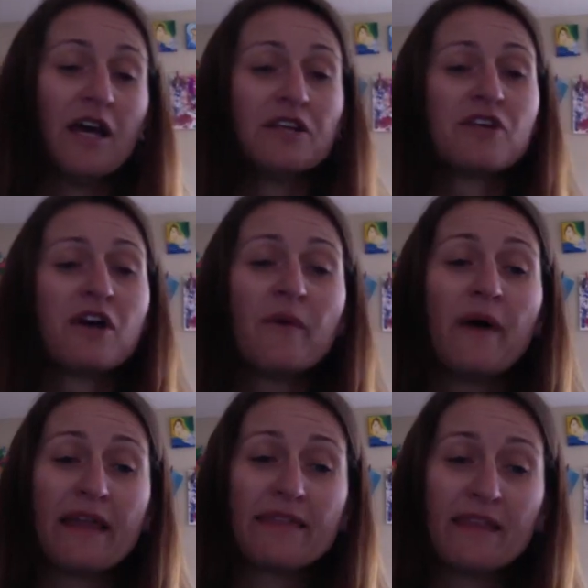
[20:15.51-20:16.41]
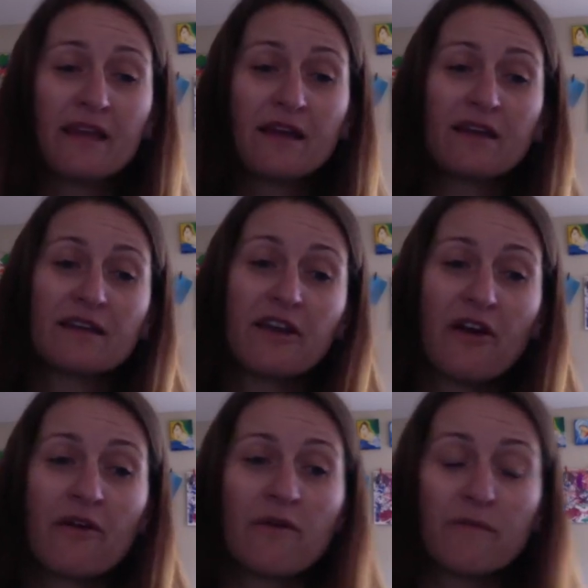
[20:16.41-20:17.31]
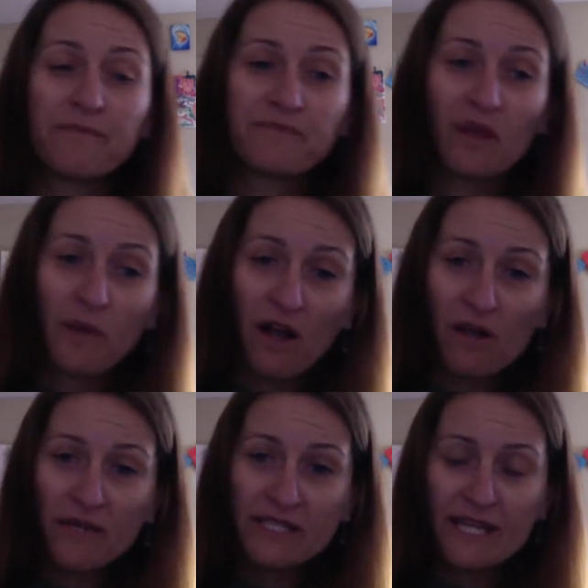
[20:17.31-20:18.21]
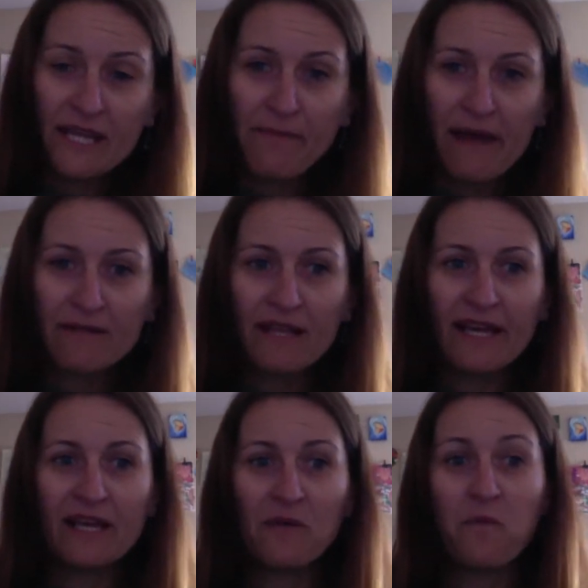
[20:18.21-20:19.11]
So I think we always think about like